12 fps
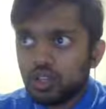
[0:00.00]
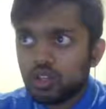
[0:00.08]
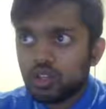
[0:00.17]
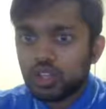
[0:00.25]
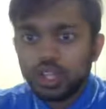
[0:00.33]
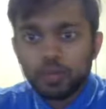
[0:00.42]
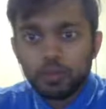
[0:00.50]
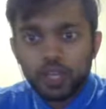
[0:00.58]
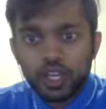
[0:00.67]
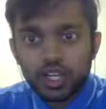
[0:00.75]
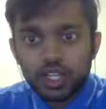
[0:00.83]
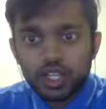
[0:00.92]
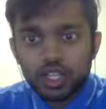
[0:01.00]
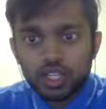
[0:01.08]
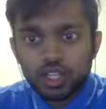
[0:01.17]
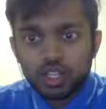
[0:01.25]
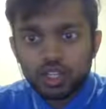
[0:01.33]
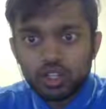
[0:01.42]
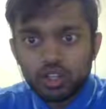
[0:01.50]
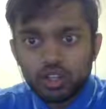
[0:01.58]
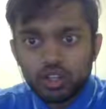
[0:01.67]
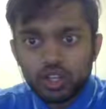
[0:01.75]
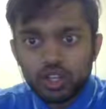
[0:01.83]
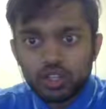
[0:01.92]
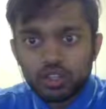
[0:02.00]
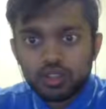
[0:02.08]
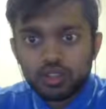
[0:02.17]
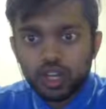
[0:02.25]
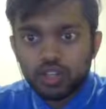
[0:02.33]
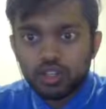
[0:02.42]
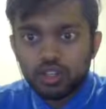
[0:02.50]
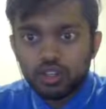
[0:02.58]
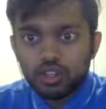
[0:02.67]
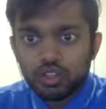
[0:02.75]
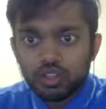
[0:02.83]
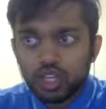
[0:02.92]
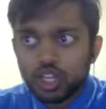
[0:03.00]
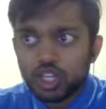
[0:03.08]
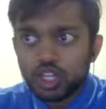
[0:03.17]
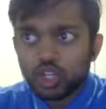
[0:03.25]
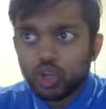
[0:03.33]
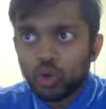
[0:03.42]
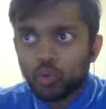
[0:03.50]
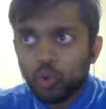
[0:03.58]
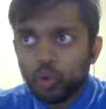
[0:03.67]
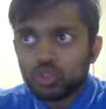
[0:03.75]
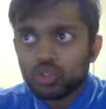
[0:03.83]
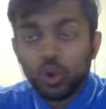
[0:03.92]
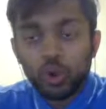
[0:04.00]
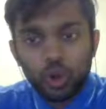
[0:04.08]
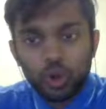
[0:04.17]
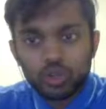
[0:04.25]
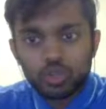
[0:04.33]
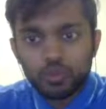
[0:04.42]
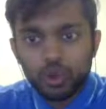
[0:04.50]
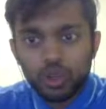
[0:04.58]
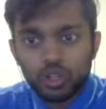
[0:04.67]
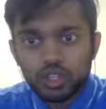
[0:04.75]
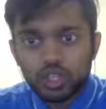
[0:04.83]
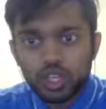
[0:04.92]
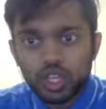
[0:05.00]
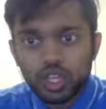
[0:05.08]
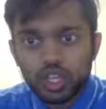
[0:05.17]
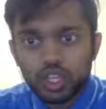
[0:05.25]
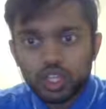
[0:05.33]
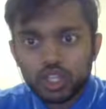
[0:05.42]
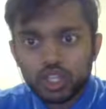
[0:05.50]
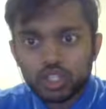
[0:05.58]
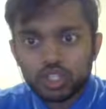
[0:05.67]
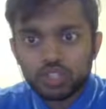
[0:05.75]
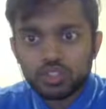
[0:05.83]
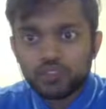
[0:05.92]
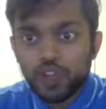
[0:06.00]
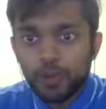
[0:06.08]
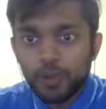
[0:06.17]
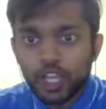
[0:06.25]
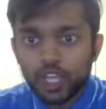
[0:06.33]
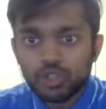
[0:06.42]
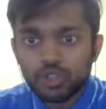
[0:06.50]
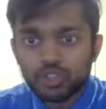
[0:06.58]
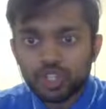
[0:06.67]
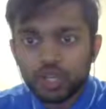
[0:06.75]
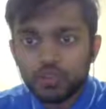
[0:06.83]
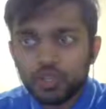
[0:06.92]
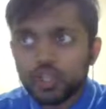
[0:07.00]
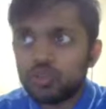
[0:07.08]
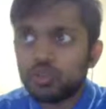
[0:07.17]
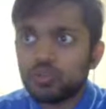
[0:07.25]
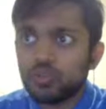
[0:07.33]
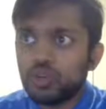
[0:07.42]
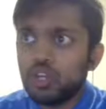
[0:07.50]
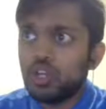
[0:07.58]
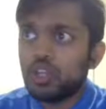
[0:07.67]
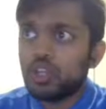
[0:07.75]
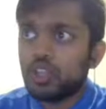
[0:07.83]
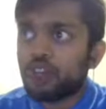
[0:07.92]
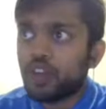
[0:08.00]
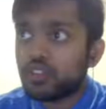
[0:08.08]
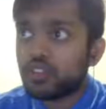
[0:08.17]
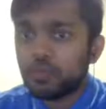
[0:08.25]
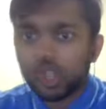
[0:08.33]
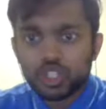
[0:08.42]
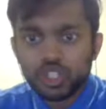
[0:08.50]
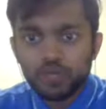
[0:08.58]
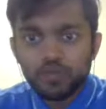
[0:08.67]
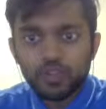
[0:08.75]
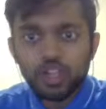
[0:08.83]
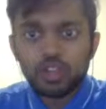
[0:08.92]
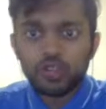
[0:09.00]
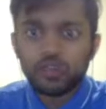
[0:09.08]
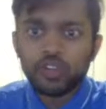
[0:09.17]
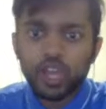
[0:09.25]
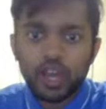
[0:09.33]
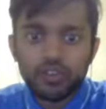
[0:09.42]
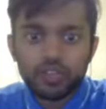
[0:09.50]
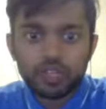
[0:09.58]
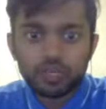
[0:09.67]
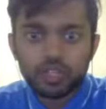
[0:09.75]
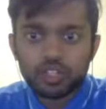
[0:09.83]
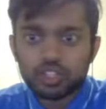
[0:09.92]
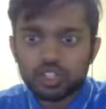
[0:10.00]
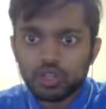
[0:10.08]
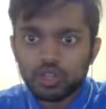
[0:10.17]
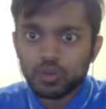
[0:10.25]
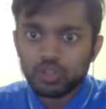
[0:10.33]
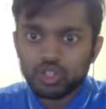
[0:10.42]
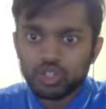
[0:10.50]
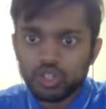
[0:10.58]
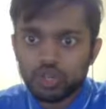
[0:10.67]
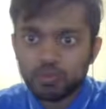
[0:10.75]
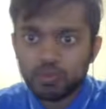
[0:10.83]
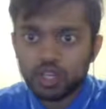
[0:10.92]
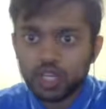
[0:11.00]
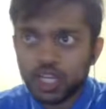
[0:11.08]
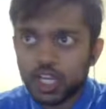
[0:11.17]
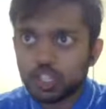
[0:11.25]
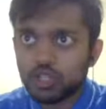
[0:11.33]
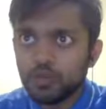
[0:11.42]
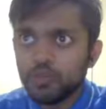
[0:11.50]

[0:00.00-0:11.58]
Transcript: They barely threatened. They did not want to hold on to the ball. They just fell back into shape, into their five at the back shape. We'll have a deeper discussion about the shape a little later.